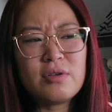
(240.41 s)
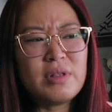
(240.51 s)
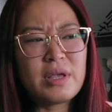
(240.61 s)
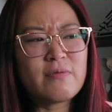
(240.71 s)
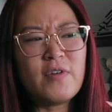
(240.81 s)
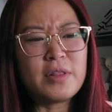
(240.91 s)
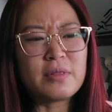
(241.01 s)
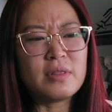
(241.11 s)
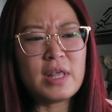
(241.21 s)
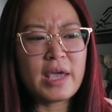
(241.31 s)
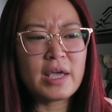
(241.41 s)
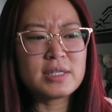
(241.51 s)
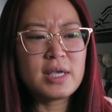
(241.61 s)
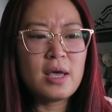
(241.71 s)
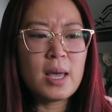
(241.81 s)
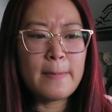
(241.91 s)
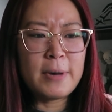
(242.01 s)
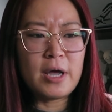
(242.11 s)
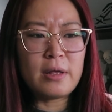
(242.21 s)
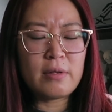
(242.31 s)
other like fun things.
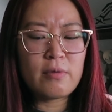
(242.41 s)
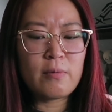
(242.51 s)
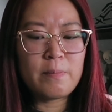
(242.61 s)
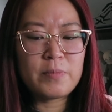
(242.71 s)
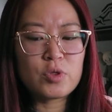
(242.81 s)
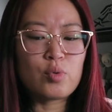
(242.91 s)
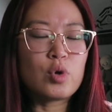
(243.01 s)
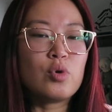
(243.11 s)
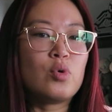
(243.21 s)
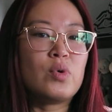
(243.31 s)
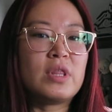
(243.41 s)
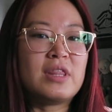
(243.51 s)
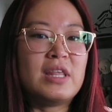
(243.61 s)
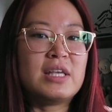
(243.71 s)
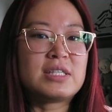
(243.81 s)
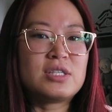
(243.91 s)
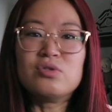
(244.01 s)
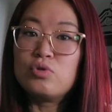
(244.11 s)
But through this